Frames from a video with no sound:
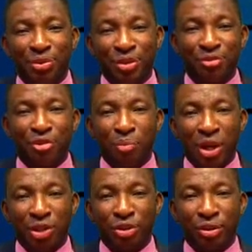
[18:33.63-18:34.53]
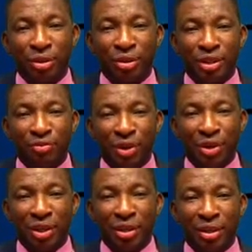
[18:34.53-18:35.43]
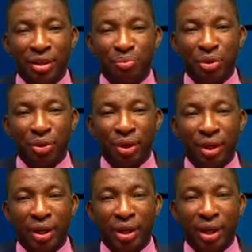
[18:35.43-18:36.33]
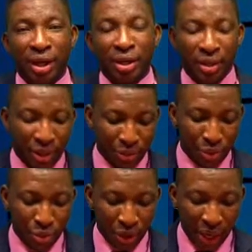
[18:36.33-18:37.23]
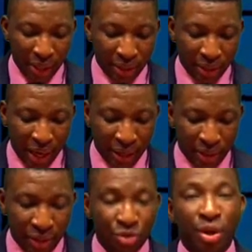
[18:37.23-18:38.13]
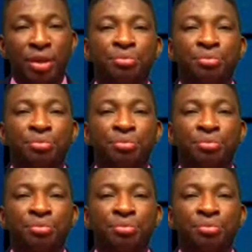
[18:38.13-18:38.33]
Information is very key in this period, and we'll look at that trend.